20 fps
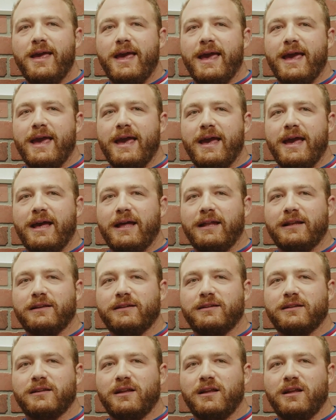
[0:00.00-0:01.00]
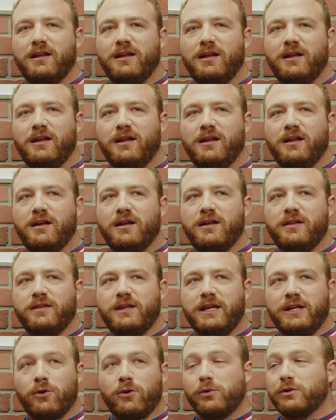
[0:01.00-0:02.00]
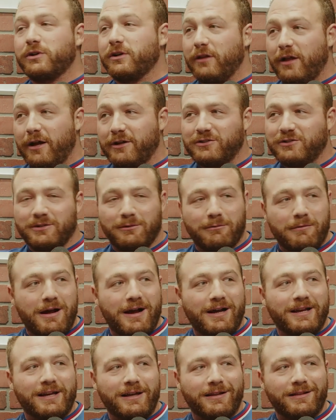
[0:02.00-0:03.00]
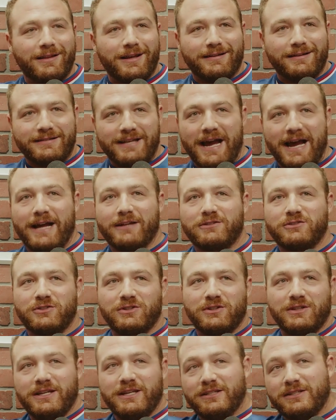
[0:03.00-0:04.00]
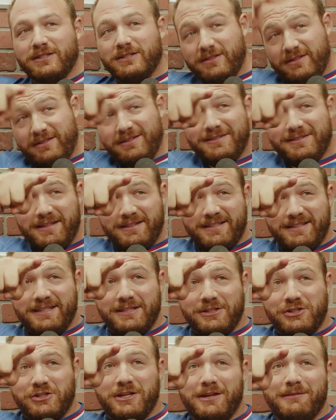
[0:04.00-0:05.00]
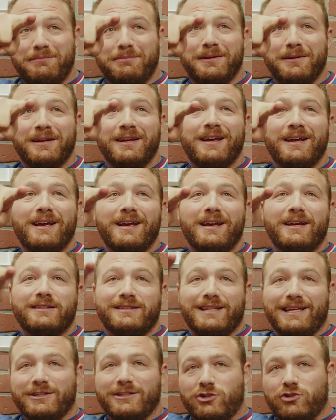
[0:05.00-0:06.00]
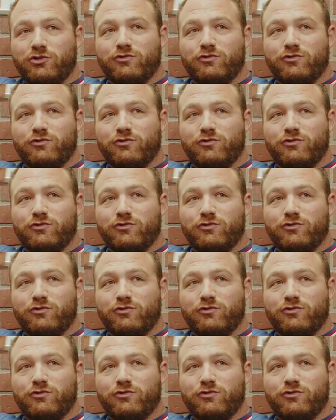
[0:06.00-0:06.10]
And in order to launch the rocket, they attached this. You see the ship? It's